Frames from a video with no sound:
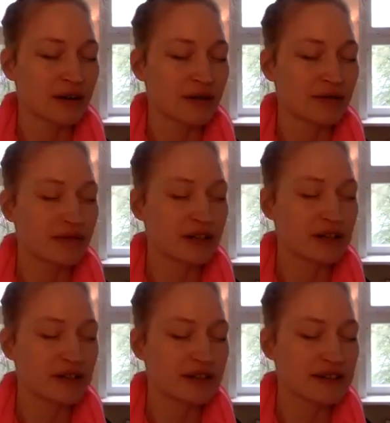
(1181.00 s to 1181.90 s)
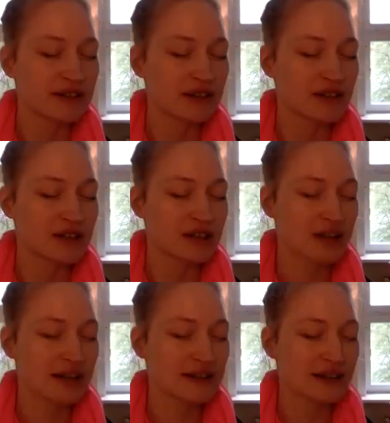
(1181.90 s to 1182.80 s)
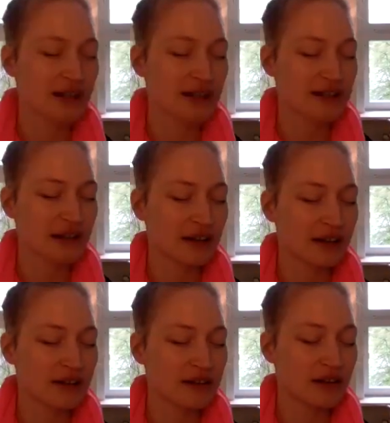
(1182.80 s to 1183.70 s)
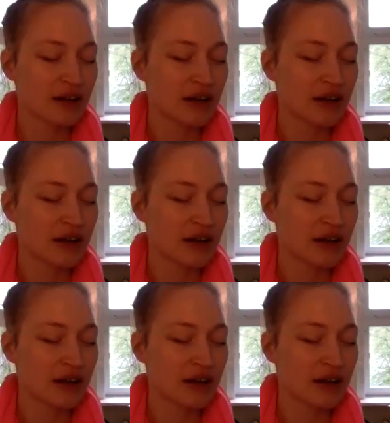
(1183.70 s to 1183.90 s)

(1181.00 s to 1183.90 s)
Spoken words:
Feel this. Just another second.